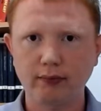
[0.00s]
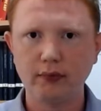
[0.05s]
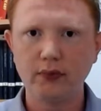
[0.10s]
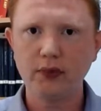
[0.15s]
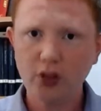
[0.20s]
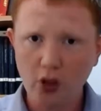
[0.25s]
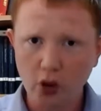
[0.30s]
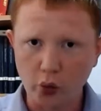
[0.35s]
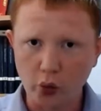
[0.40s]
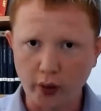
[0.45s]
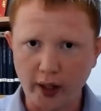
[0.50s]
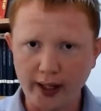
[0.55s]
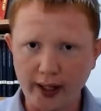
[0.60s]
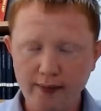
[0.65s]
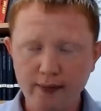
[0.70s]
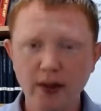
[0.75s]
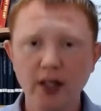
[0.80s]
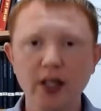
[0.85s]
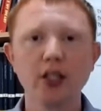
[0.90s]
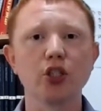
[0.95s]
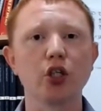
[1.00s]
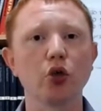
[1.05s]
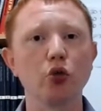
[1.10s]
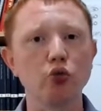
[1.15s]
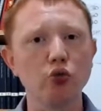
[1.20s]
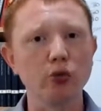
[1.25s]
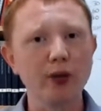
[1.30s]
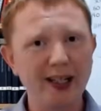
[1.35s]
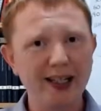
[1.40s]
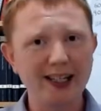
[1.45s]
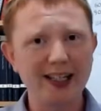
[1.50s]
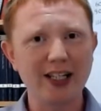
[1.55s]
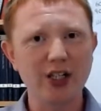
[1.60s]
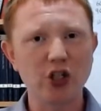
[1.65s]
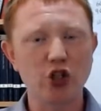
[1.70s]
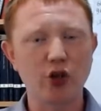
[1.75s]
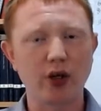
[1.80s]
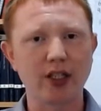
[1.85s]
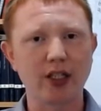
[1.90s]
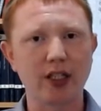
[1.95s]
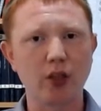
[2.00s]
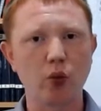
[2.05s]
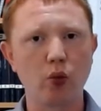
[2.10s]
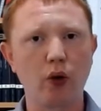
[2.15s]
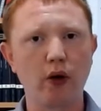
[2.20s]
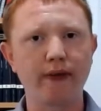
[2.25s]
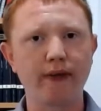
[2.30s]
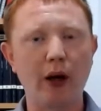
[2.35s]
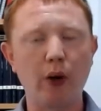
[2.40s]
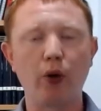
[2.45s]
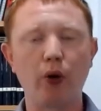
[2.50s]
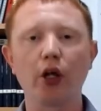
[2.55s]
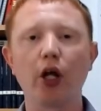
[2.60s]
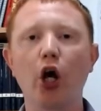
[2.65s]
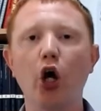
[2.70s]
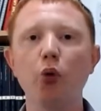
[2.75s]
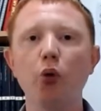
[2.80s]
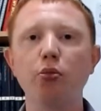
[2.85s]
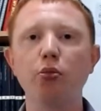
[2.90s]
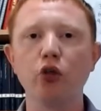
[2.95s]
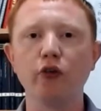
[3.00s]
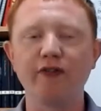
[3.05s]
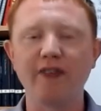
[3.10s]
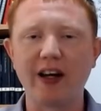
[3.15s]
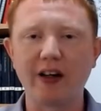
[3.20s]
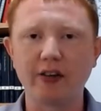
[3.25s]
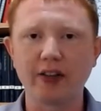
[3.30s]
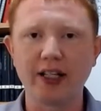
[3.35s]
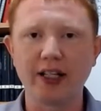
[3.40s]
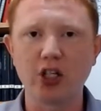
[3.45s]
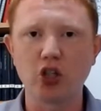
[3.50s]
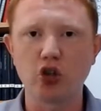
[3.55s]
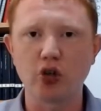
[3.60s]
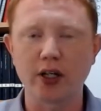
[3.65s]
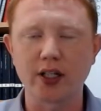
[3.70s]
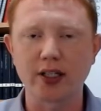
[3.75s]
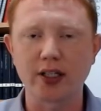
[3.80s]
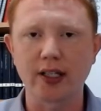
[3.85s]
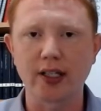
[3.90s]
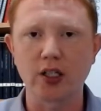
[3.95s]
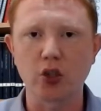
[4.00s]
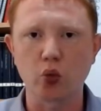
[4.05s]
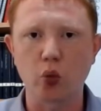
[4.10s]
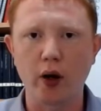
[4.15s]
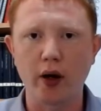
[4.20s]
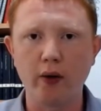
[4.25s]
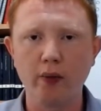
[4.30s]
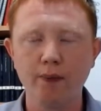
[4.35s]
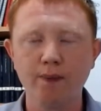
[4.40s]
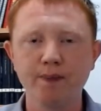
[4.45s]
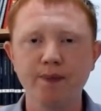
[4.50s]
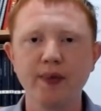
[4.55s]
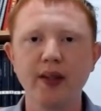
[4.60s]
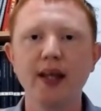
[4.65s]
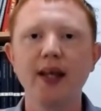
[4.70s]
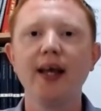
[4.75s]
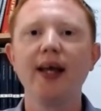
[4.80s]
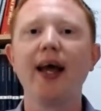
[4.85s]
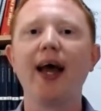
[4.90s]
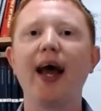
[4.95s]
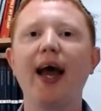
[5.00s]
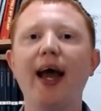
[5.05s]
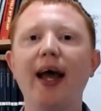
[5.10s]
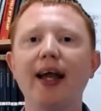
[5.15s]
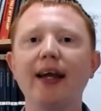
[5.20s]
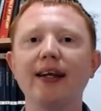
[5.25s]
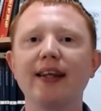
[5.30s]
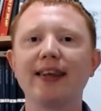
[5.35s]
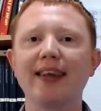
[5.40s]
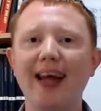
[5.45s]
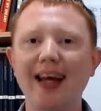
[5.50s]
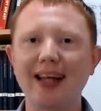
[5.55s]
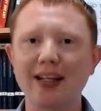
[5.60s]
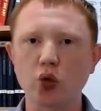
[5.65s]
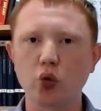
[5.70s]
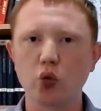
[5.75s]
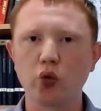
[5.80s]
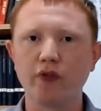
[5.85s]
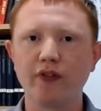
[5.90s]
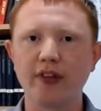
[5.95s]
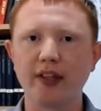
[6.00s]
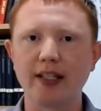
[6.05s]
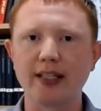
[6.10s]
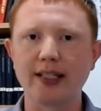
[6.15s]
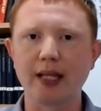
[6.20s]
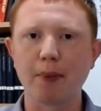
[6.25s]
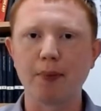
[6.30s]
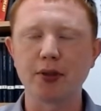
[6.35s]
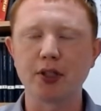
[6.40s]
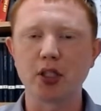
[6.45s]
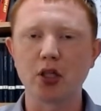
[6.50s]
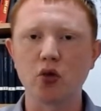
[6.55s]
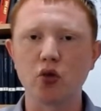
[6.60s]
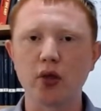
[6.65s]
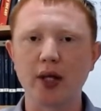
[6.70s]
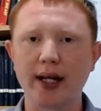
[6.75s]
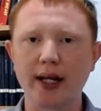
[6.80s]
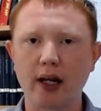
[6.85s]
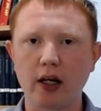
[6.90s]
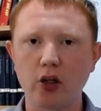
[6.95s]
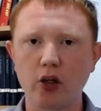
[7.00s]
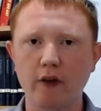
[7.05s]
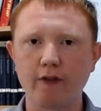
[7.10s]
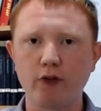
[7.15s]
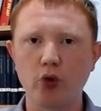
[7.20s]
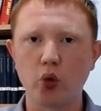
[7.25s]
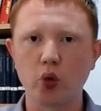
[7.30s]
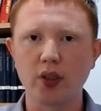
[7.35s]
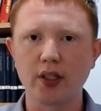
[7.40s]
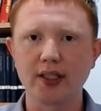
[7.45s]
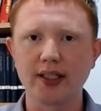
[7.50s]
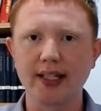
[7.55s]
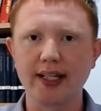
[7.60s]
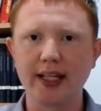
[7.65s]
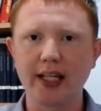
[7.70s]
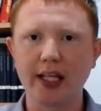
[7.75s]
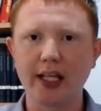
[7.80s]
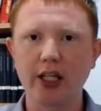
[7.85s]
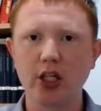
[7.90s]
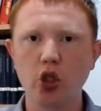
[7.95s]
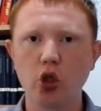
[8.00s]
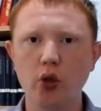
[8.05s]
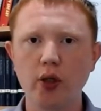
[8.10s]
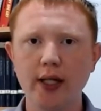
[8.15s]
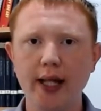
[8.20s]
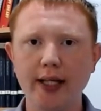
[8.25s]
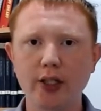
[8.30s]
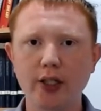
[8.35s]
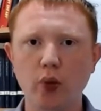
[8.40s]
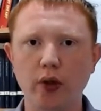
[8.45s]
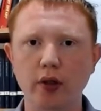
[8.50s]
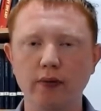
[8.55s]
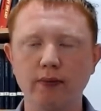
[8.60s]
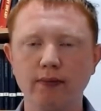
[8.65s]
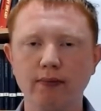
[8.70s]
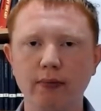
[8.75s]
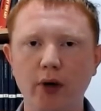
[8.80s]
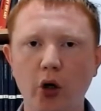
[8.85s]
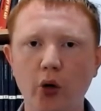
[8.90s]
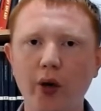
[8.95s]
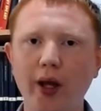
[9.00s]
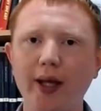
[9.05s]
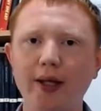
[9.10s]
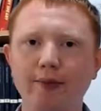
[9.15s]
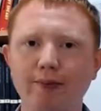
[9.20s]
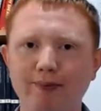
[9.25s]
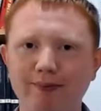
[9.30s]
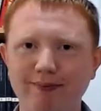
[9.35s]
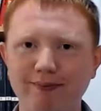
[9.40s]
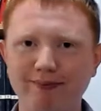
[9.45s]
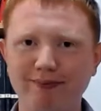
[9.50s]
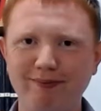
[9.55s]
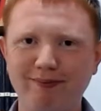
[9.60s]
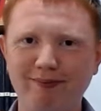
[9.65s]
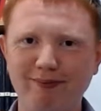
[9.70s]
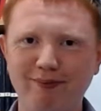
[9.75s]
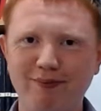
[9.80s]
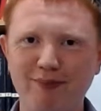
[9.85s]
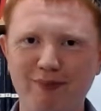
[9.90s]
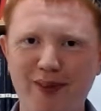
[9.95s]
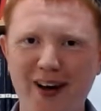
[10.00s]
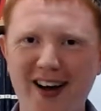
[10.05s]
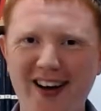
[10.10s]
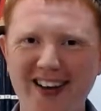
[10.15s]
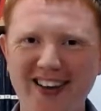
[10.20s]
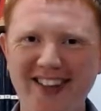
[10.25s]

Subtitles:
Okay, so really interesting one, that one. I hope you found it interesting as well. And that's all for this episode, and I look forward to seeing you in the next one. Okay, bye.